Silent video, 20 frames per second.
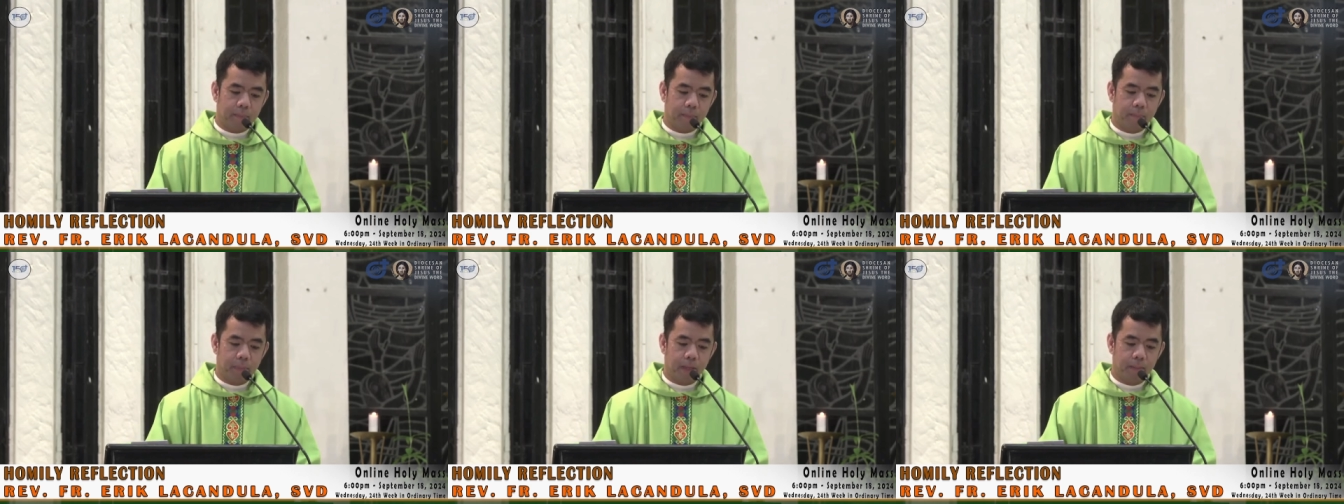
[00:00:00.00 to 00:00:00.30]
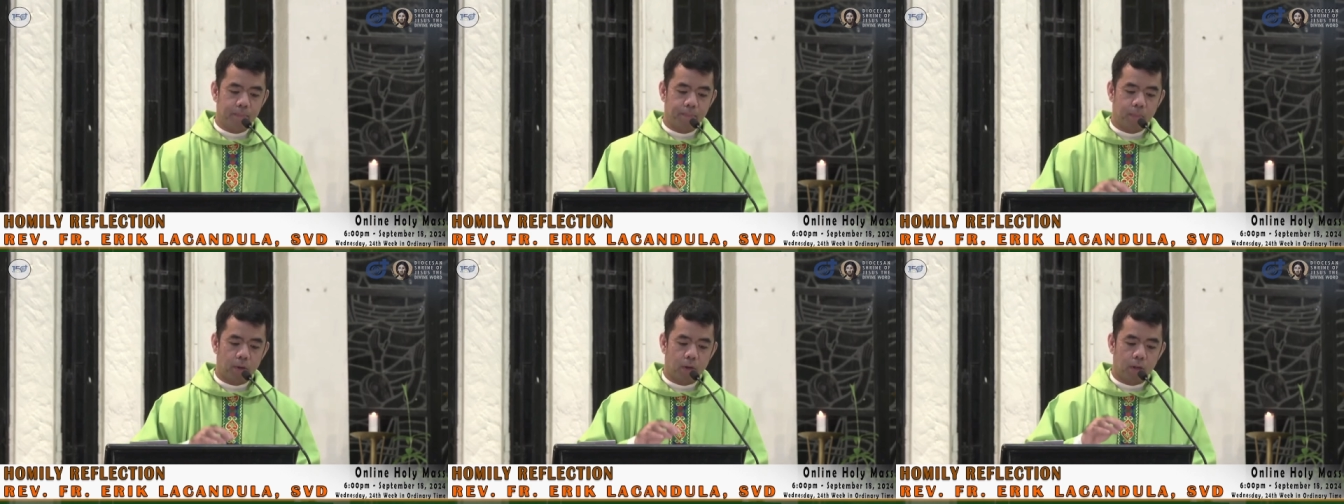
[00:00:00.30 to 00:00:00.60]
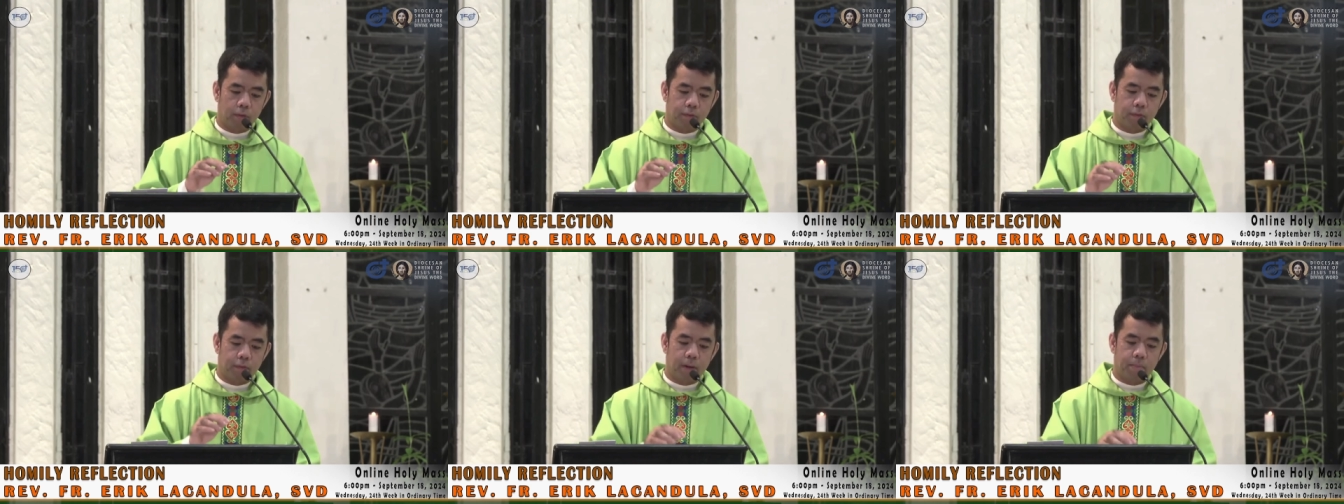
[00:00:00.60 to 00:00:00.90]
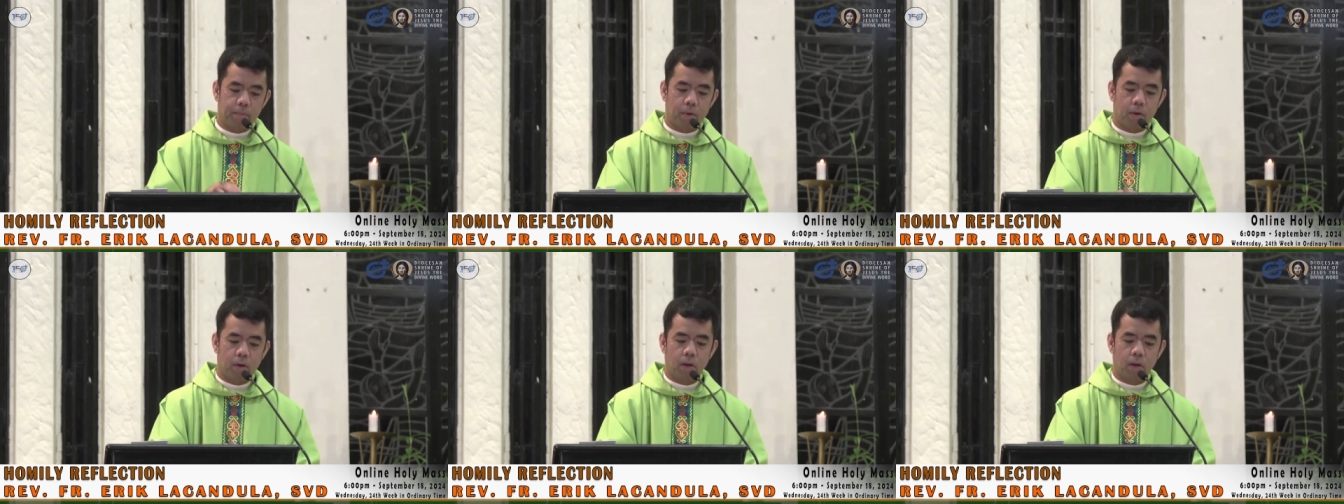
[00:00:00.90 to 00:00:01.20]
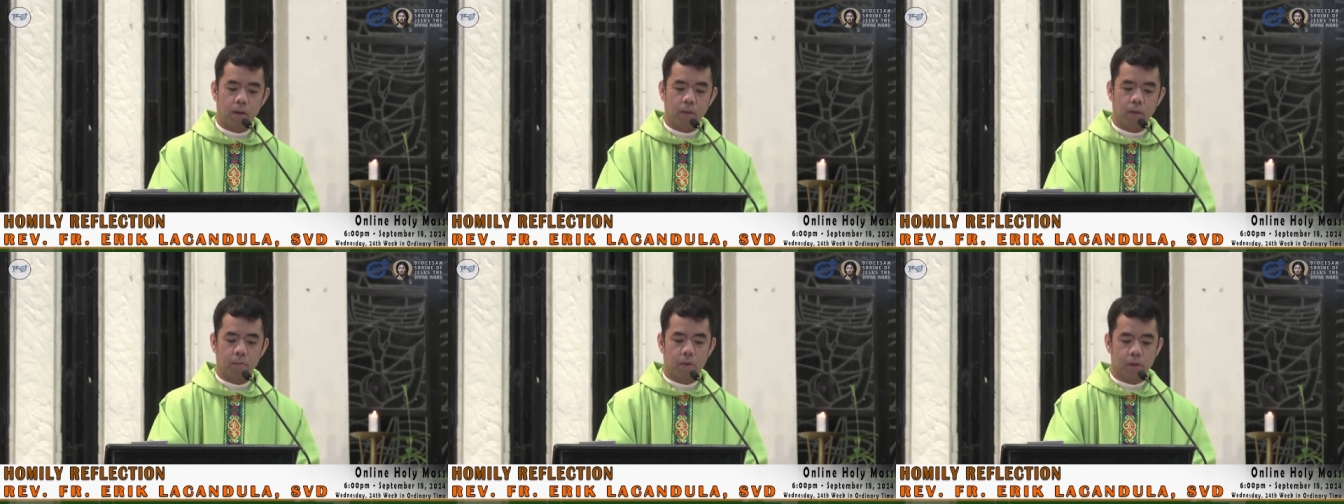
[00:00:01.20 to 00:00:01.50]
people from
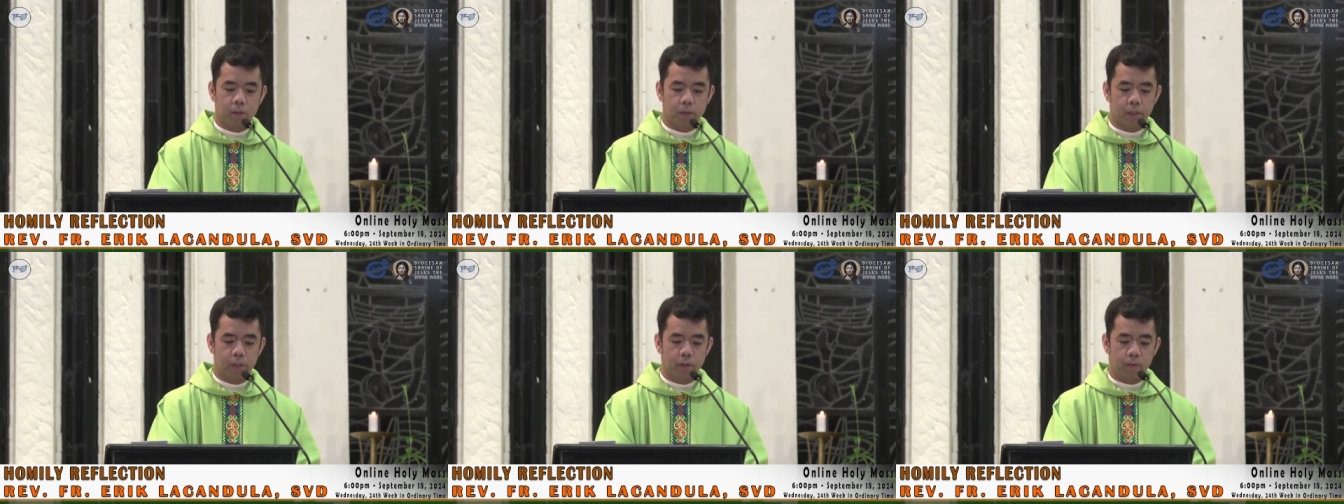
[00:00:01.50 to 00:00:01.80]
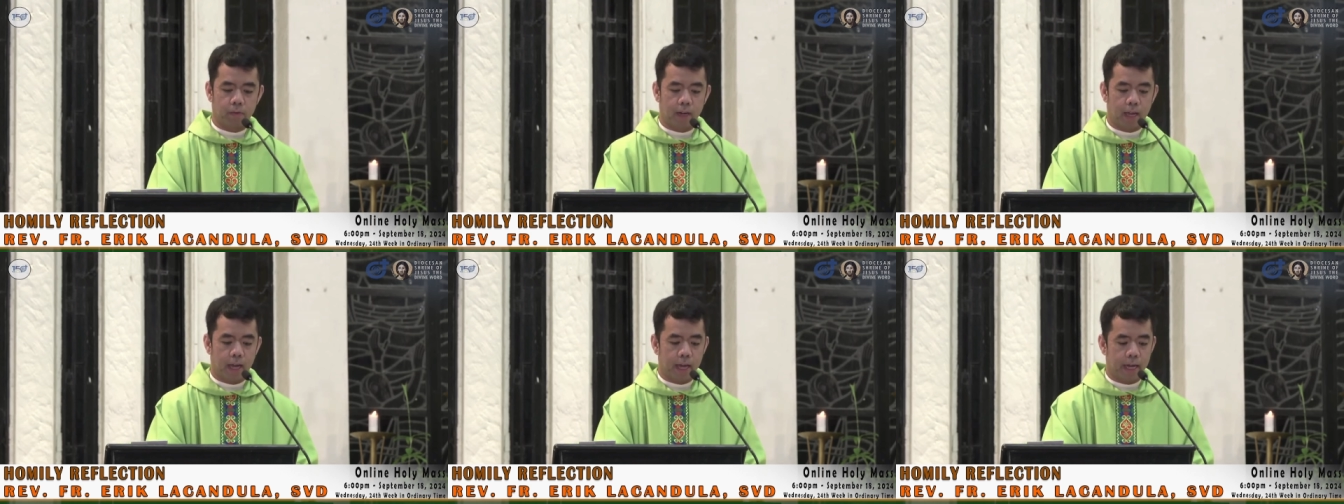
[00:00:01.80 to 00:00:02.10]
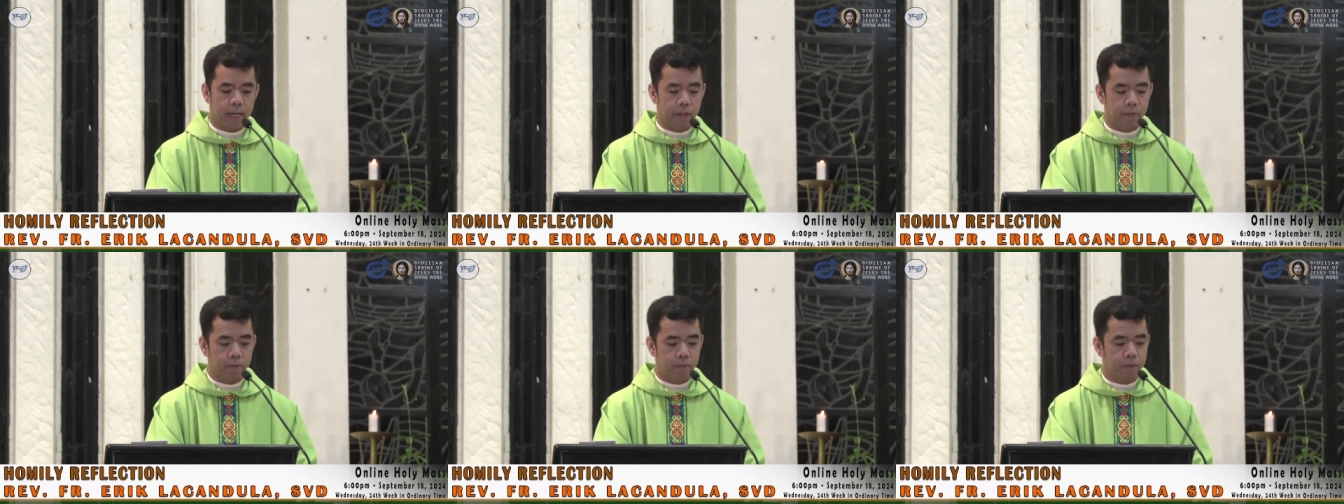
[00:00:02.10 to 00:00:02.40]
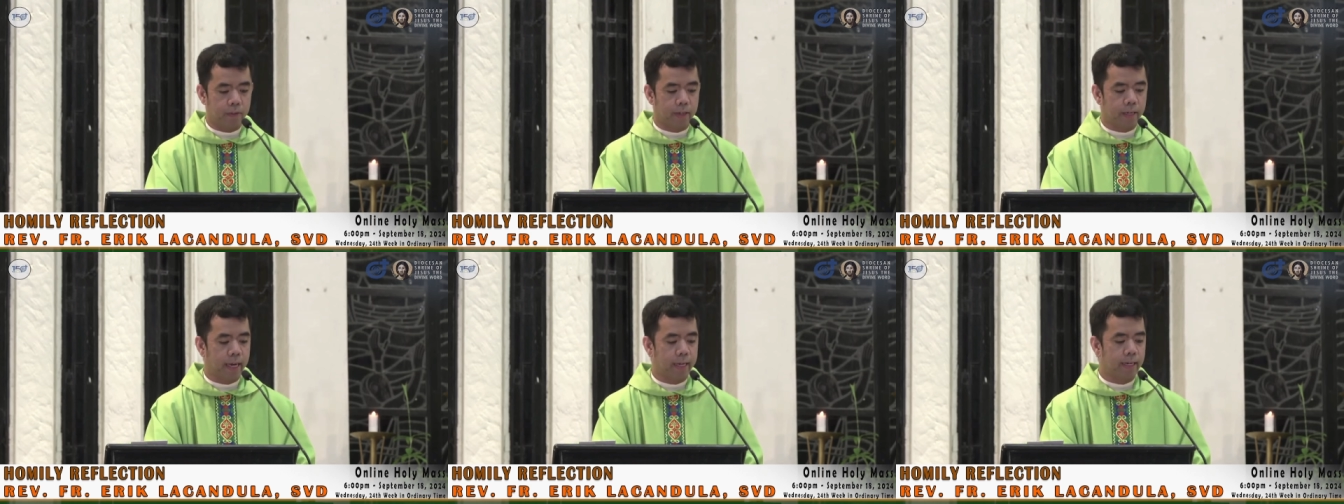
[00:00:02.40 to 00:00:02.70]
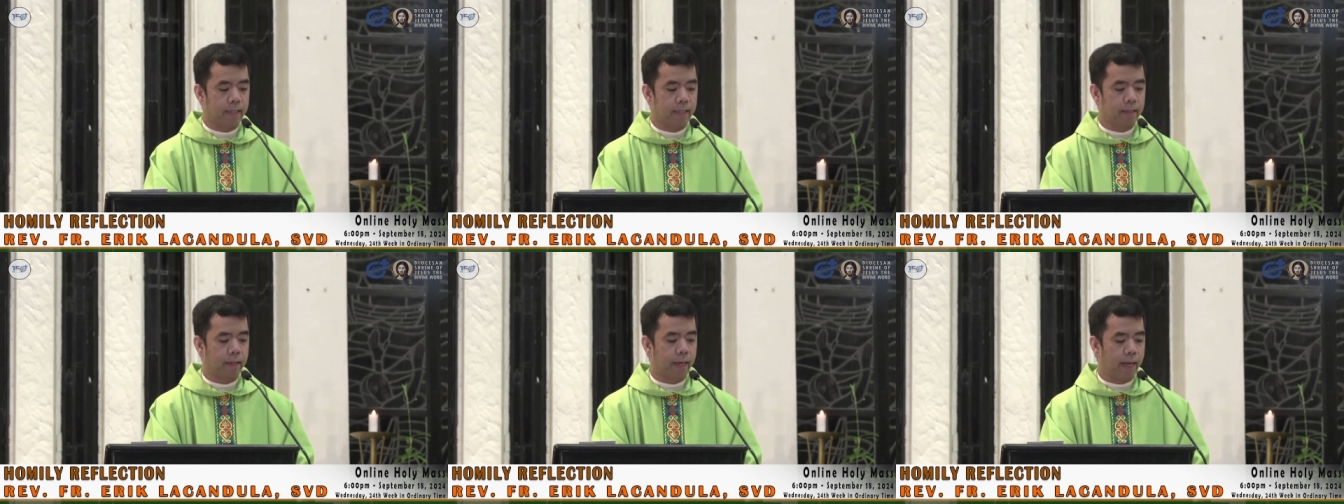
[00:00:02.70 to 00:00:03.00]
all walks of life
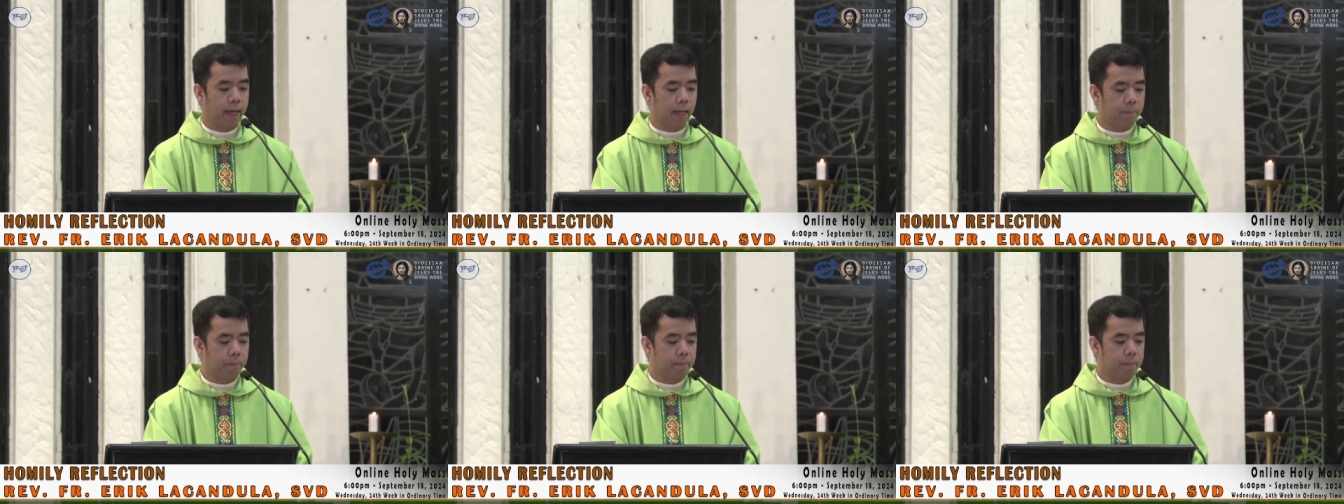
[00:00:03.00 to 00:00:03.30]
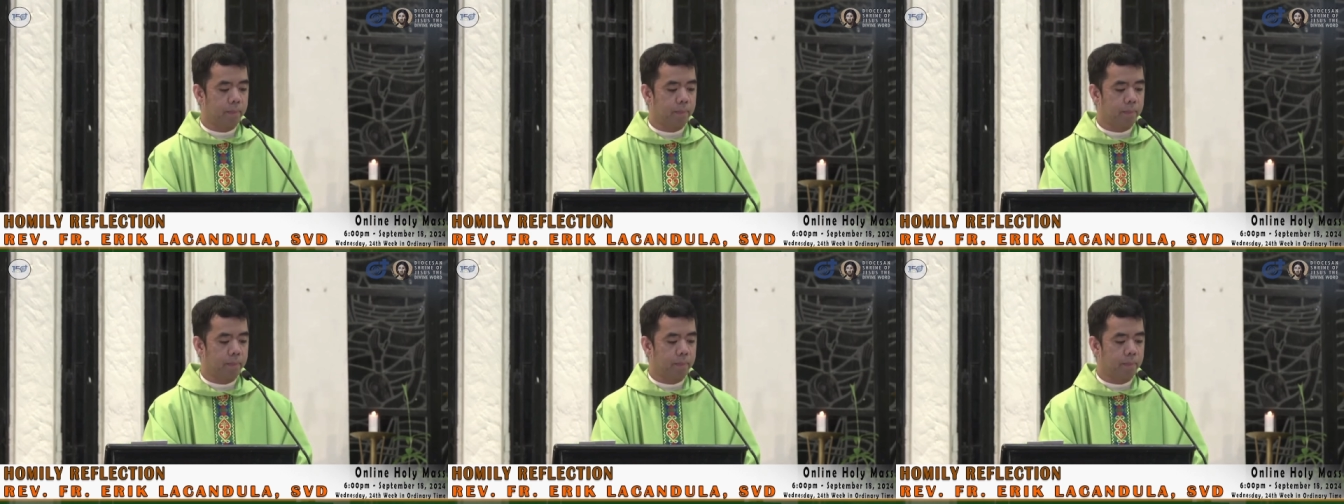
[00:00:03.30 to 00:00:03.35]
cannot help